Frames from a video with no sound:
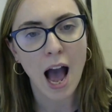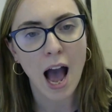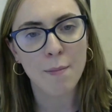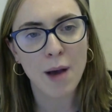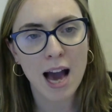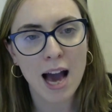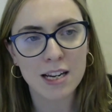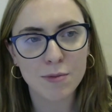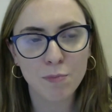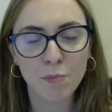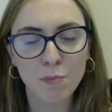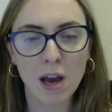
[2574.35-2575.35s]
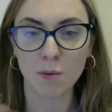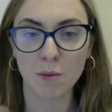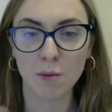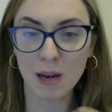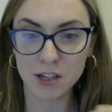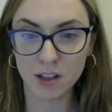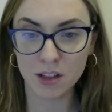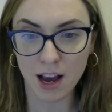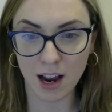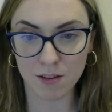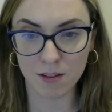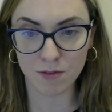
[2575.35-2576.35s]
And as I mentioned,
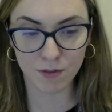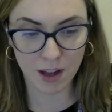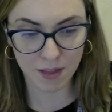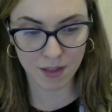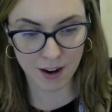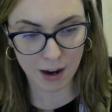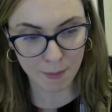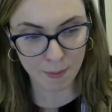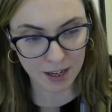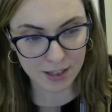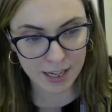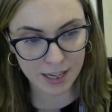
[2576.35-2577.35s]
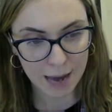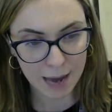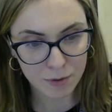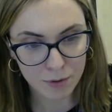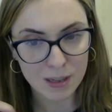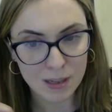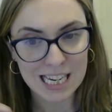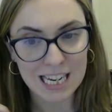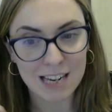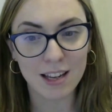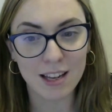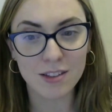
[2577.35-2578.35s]
that kind of a theory about double
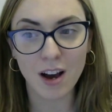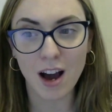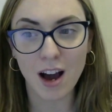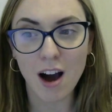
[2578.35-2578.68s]
deviance,